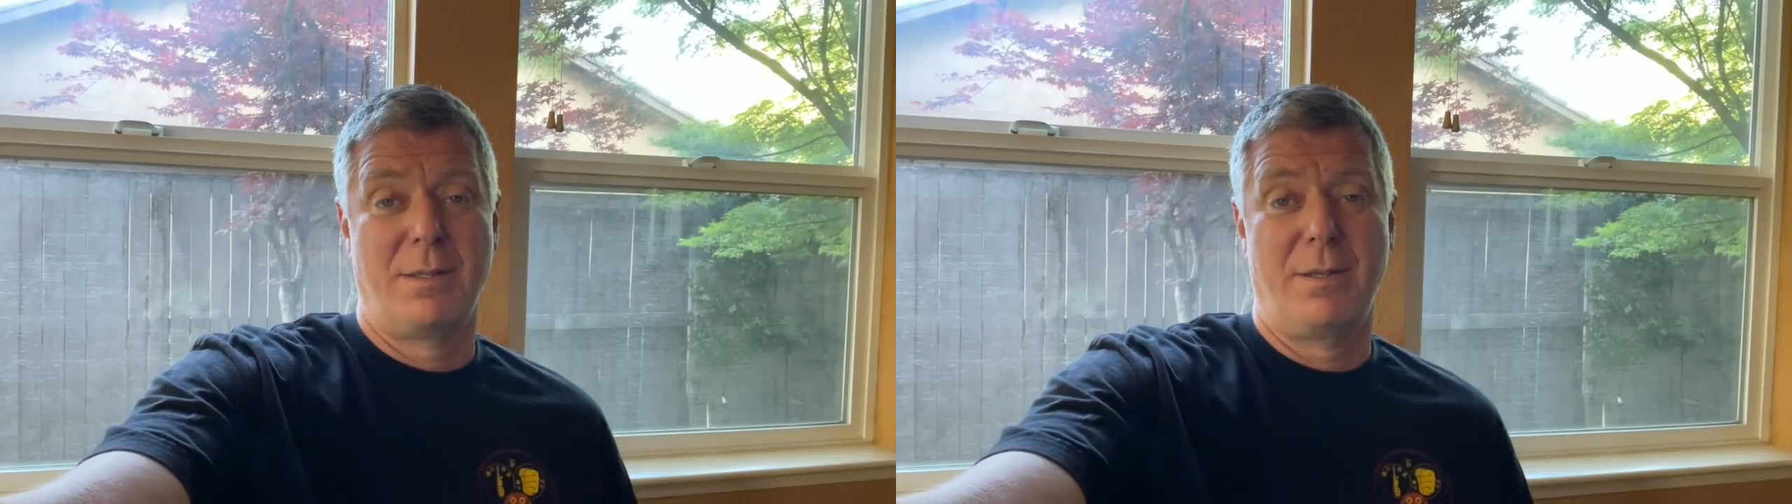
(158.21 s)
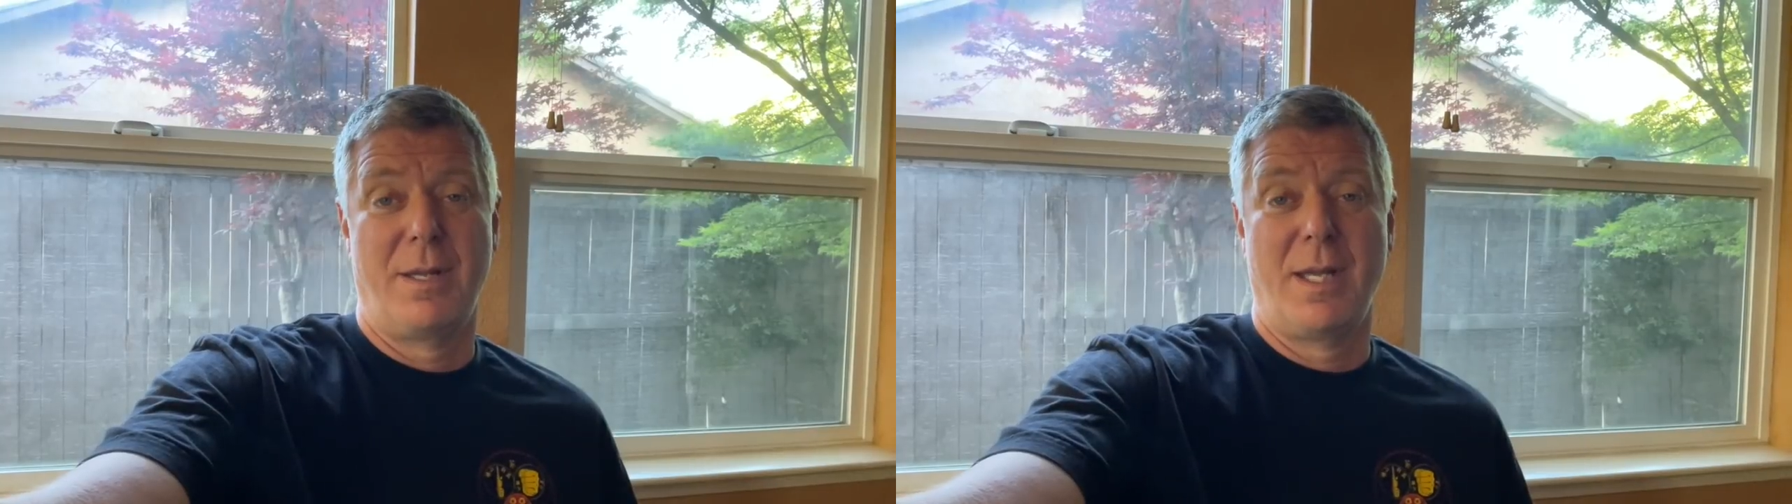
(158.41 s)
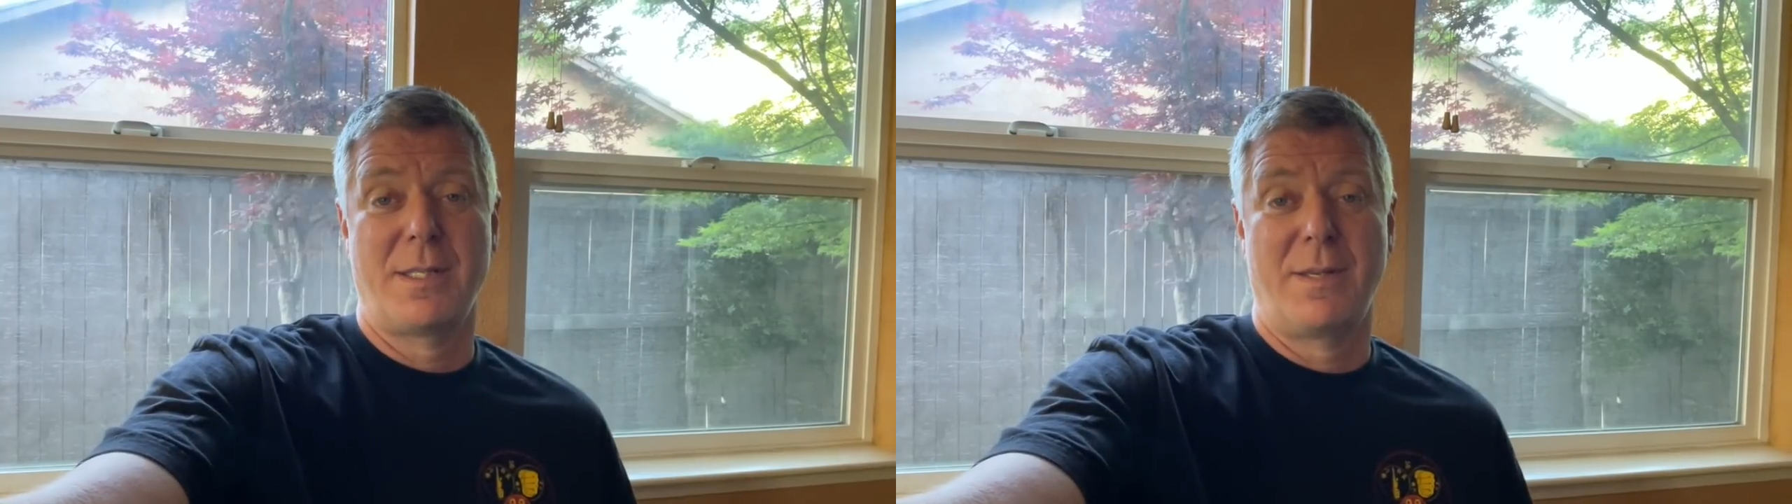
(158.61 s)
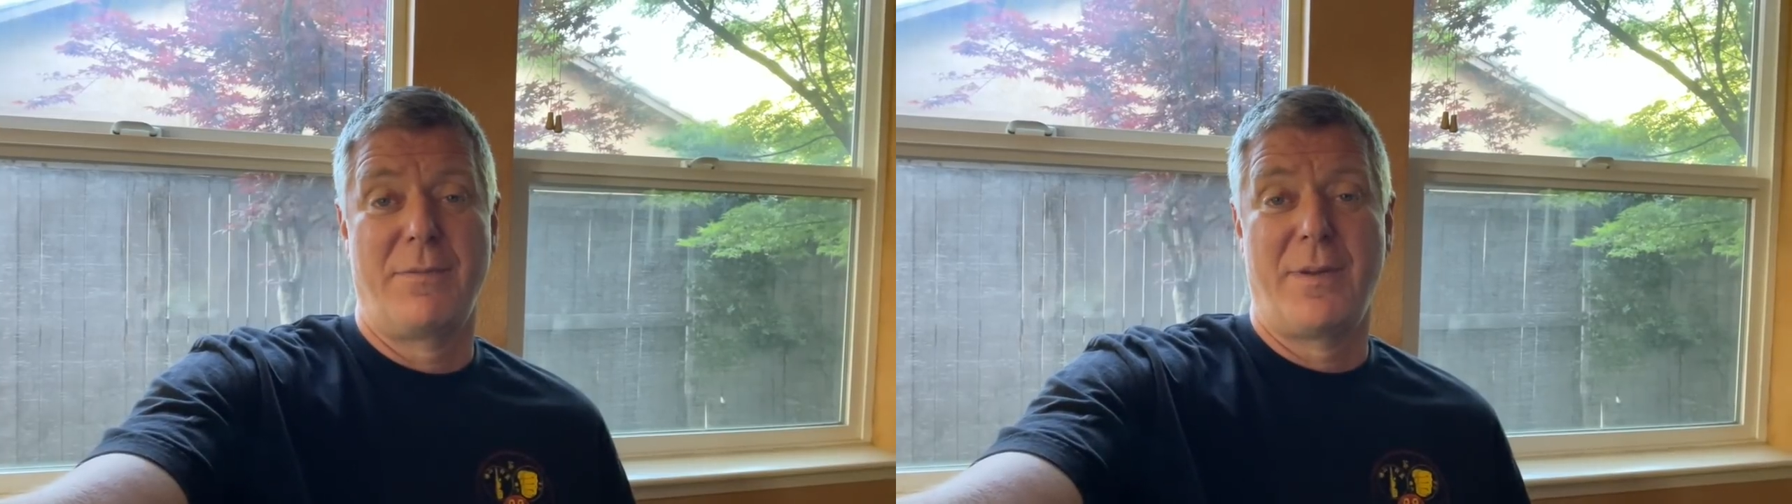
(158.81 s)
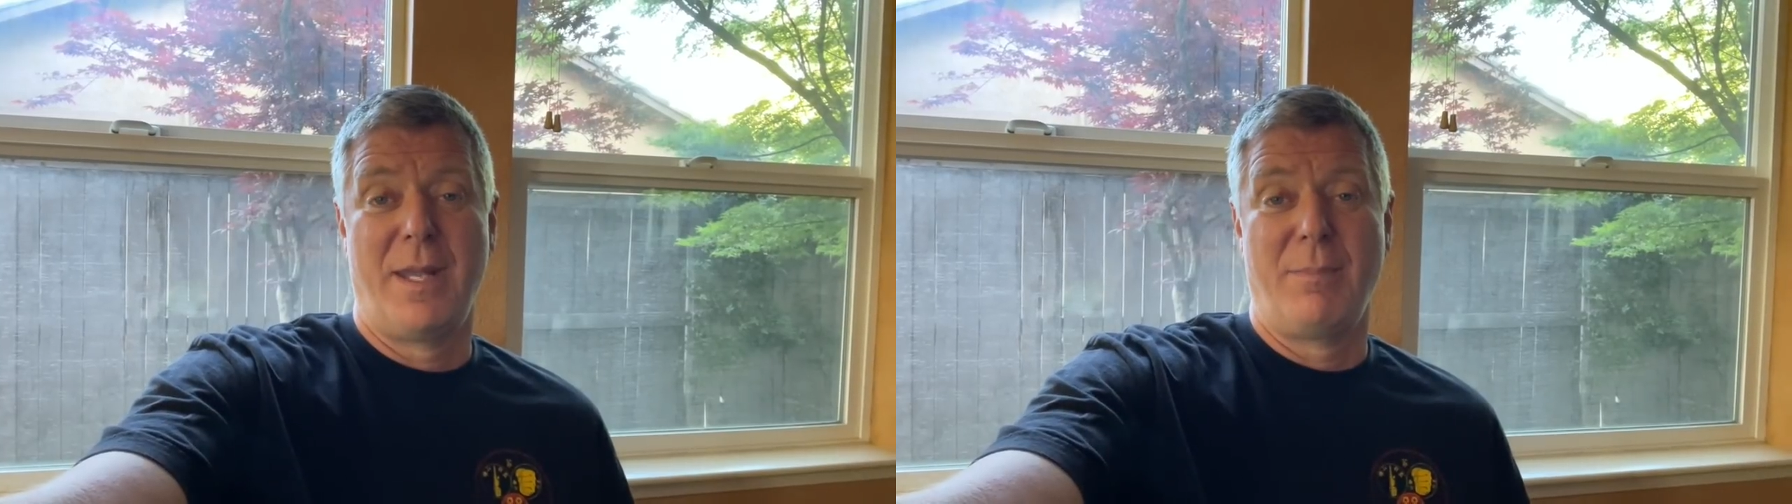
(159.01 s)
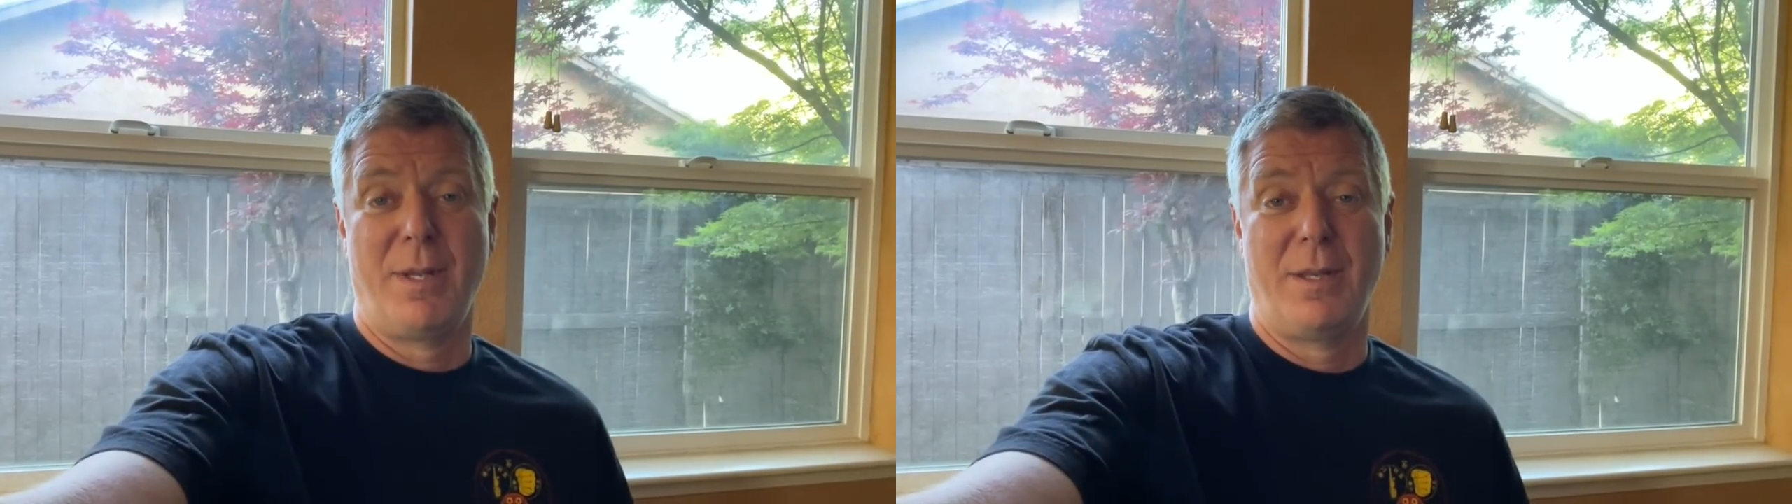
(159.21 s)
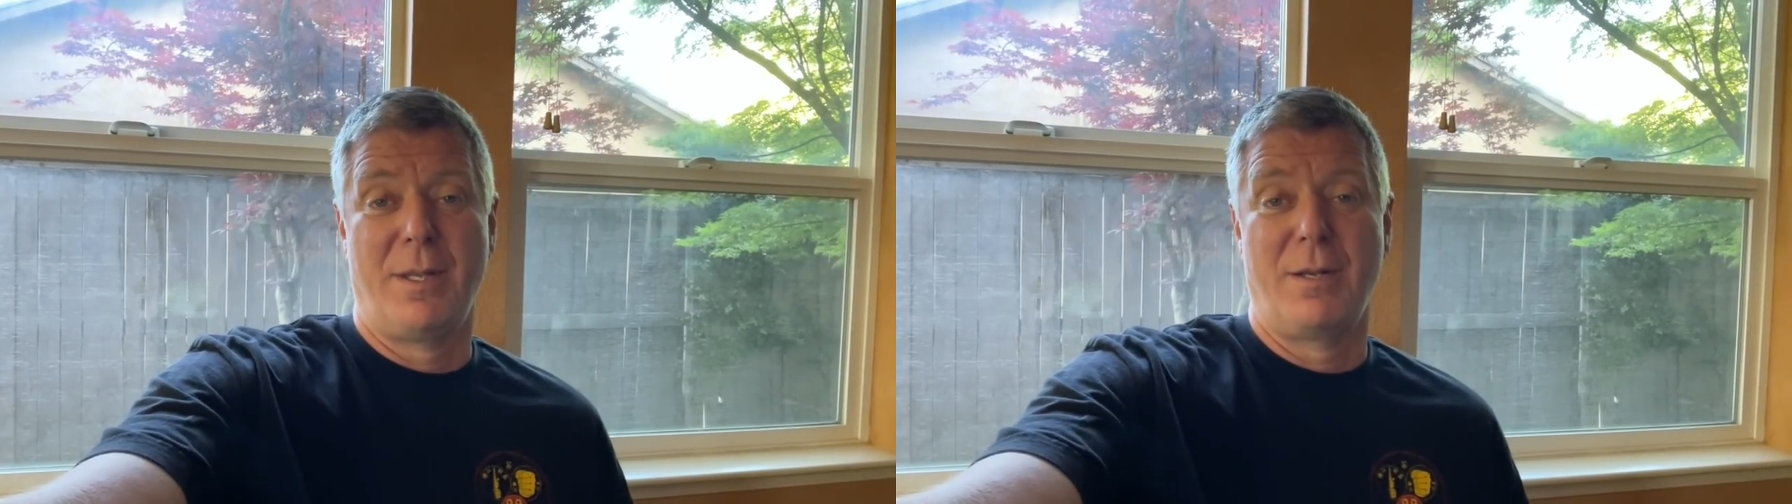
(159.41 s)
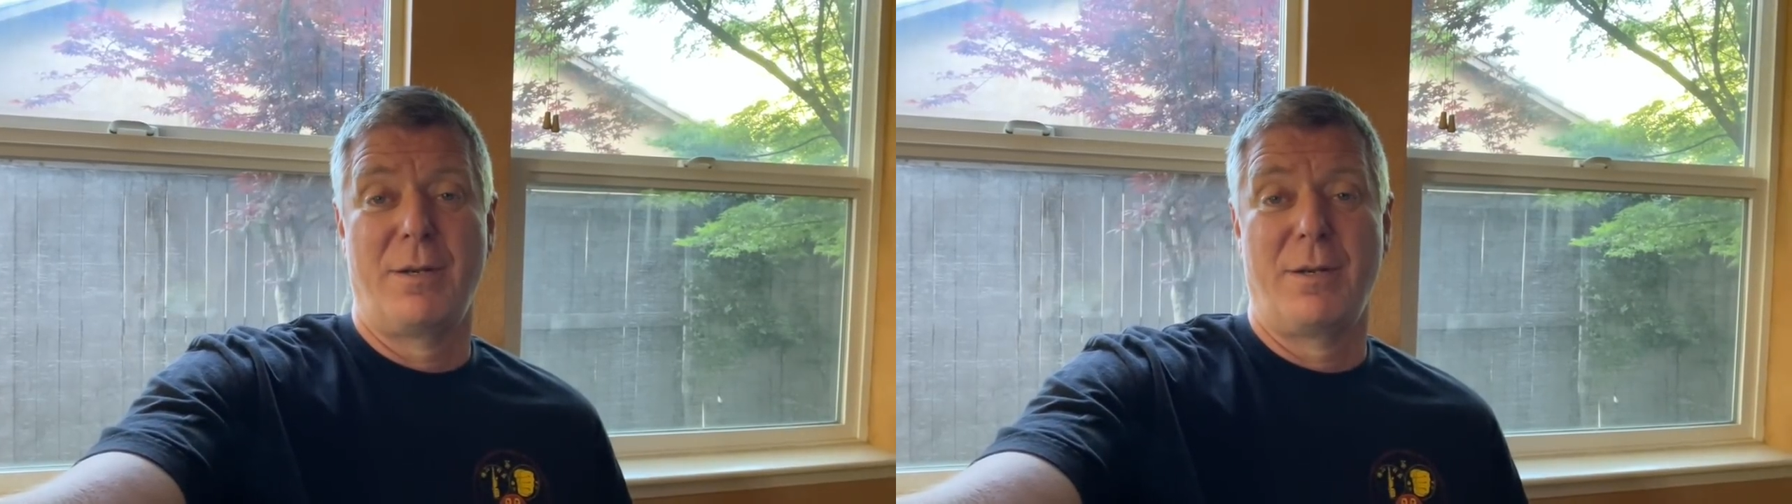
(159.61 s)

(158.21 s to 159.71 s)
you guys have gave me the